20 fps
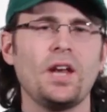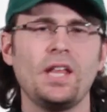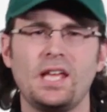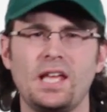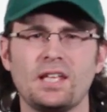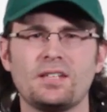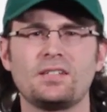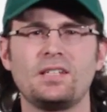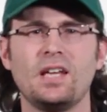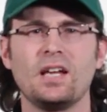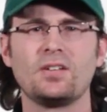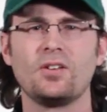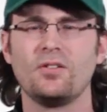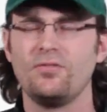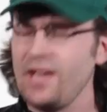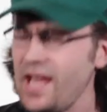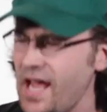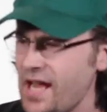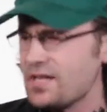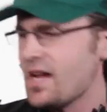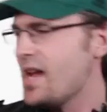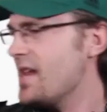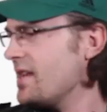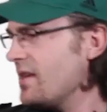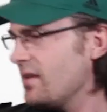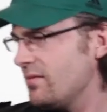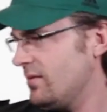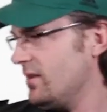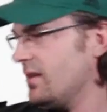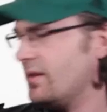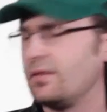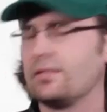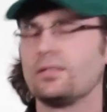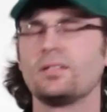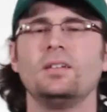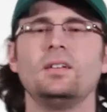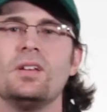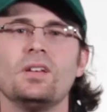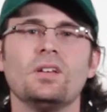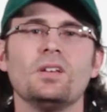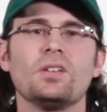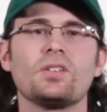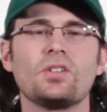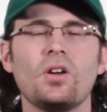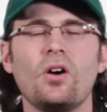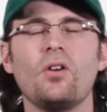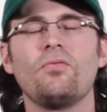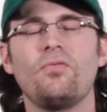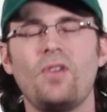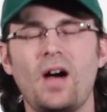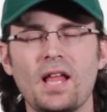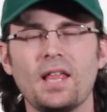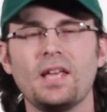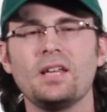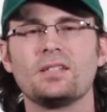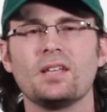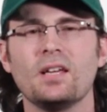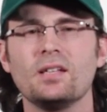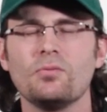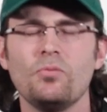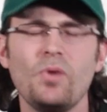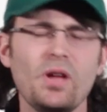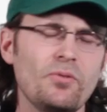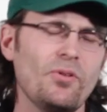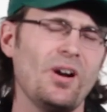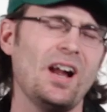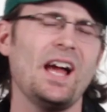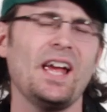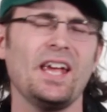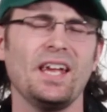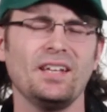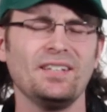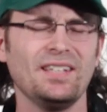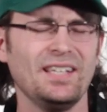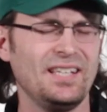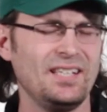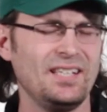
He gets ticked off. Lesh, I'm not. So finally he says, Win right.